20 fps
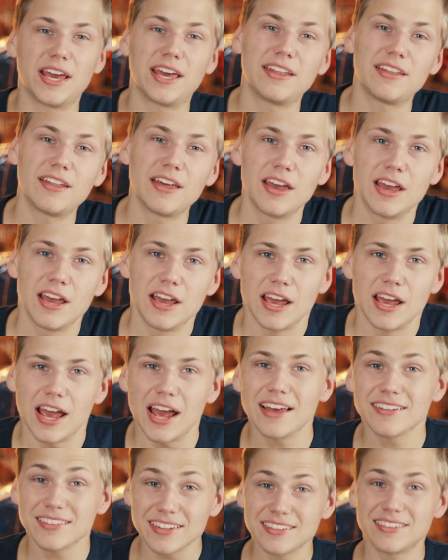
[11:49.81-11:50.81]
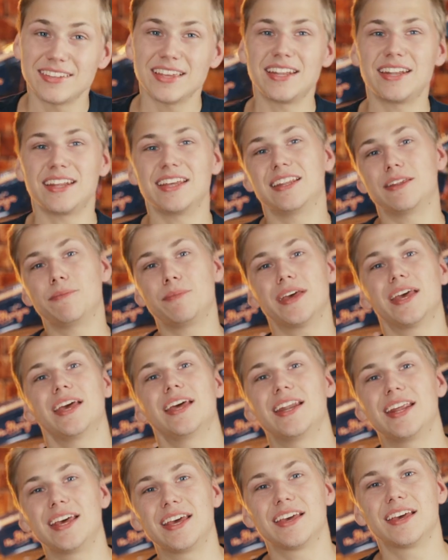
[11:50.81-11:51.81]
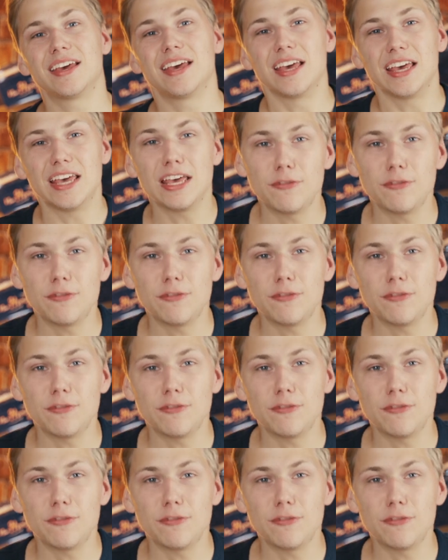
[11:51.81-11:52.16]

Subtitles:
And as I said in the beginning,